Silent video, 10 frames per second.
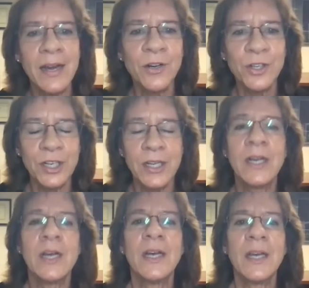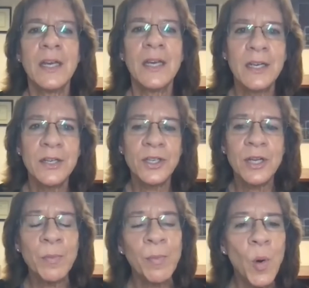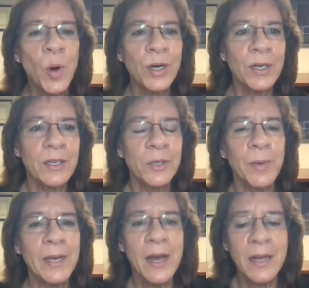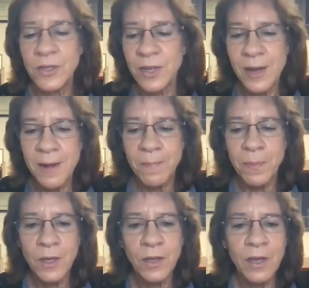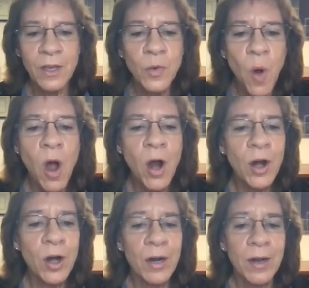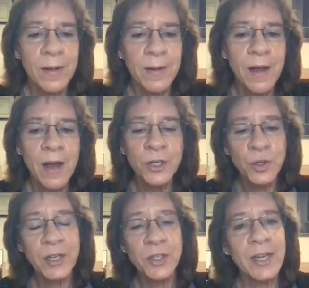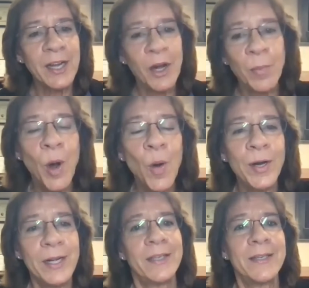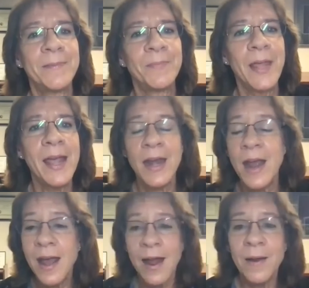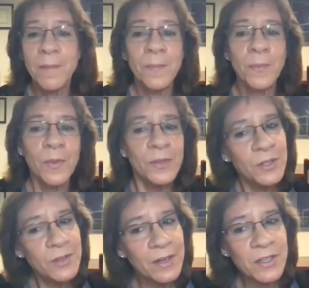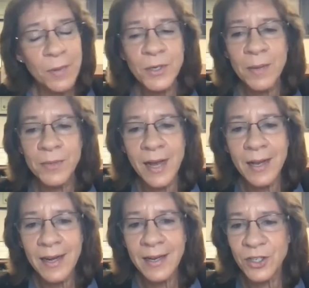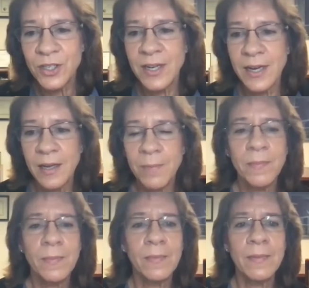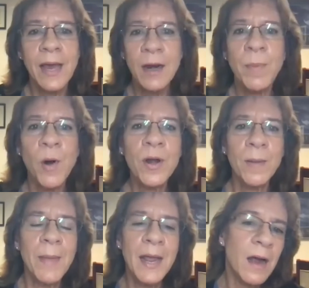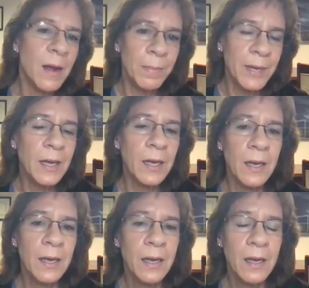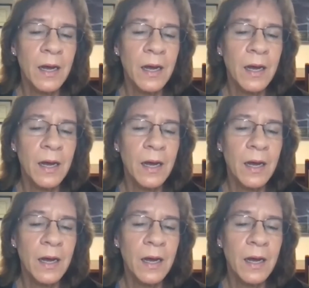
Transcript: energy is important because you are addressing an opponent. And sometimes I like to say that opponent may not be